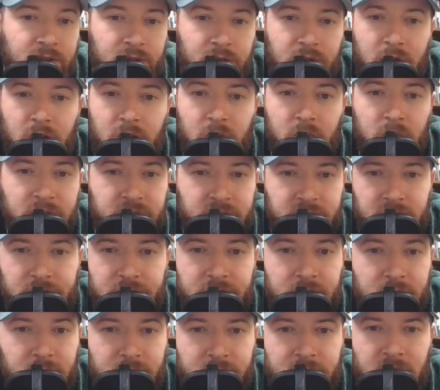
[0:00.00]
along with the
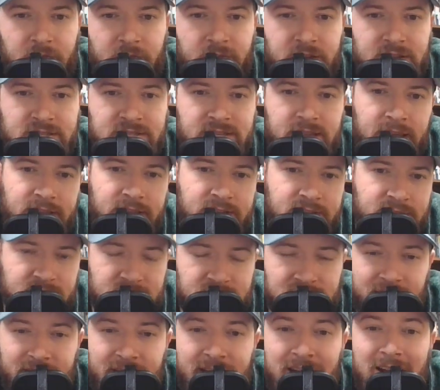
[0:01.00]
other Old Covenant saints
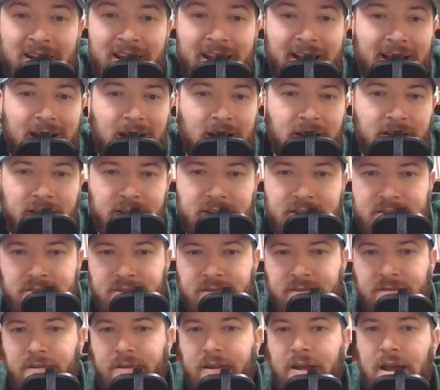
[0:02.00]
to their inheritance,